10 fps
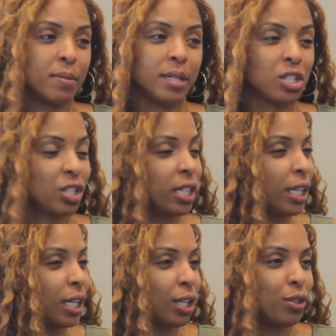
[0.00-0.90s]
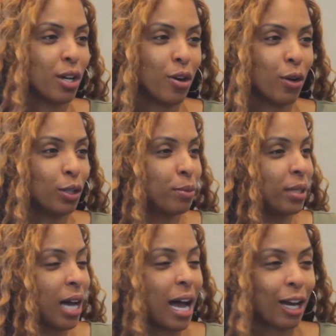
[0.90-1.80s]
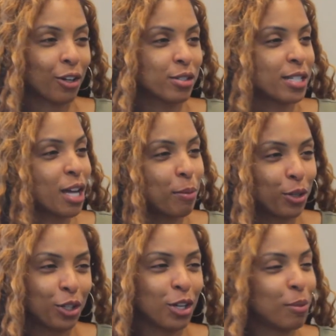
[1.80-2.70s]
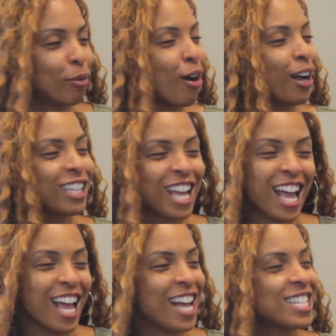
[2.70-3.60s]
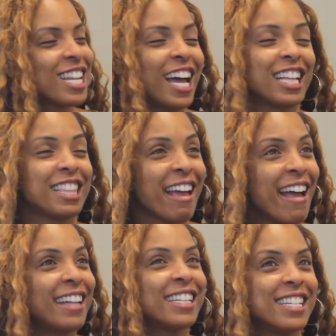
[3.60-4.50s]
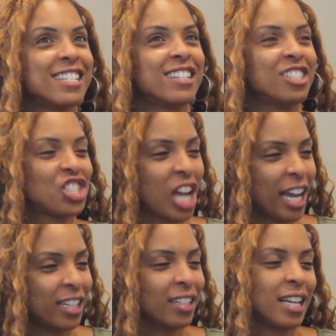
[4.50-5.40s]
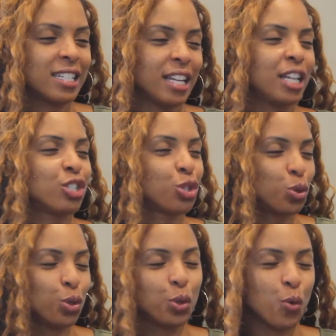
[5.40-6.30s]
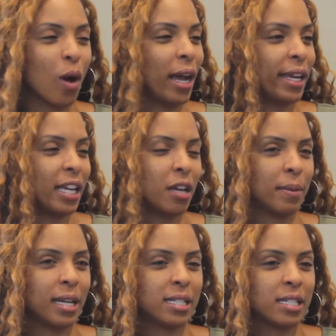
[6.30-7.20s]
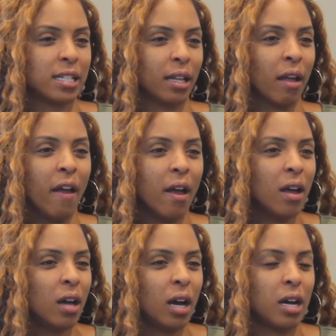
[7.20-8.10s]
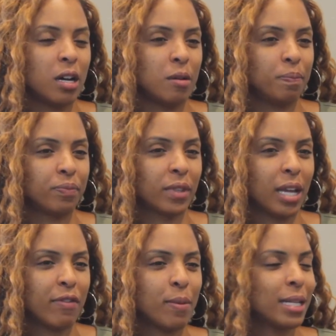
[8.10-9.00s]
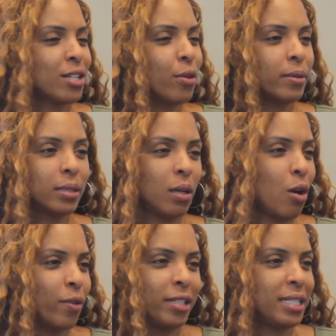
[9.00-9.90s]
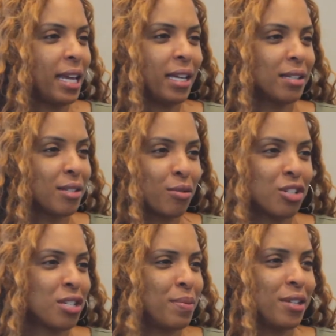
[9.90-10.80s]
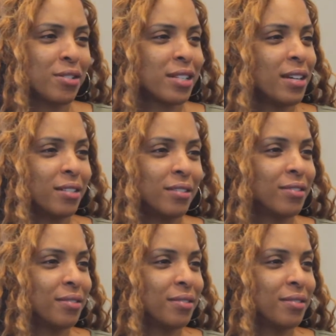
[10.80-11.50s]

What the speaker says: mentioning, you know, a little bit of hot girl summer on the broadcast, like that is LaChina. That's staying true to who I am. And I just think everybody's already taken. So just be yourself.